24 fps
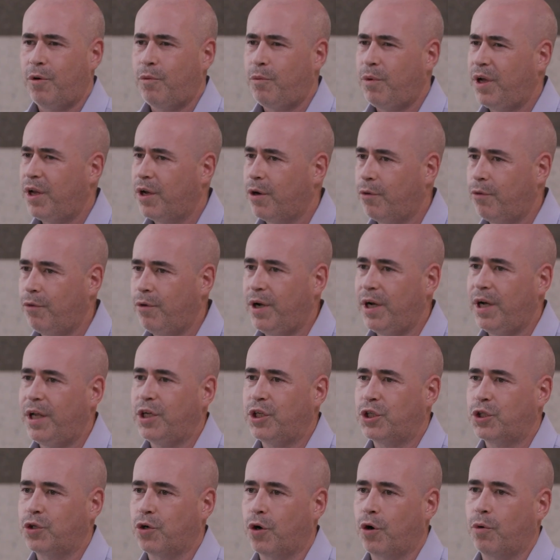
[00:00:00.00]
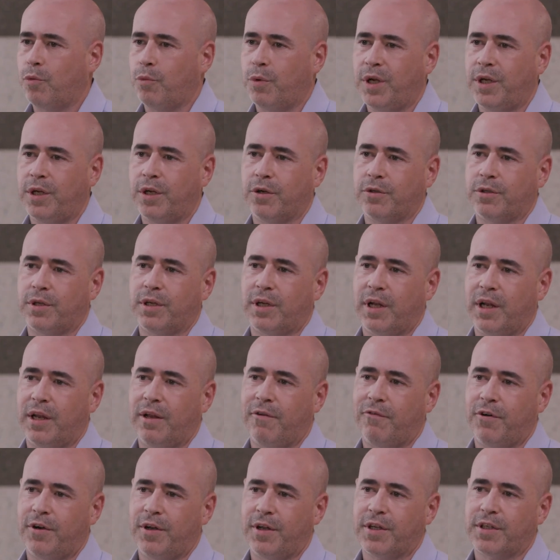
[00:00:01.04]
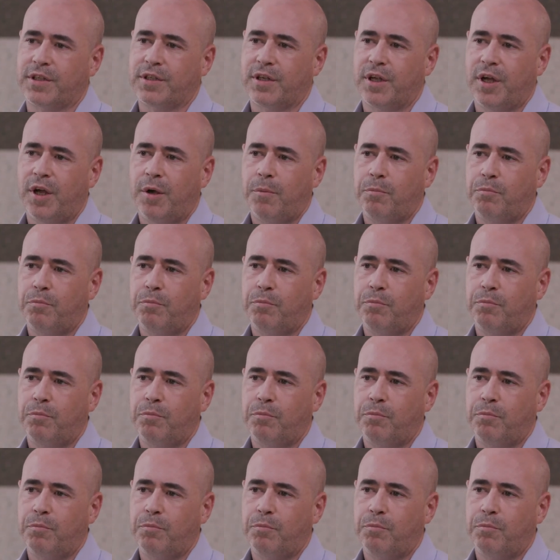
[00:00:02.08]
We had a really short window to deliver this,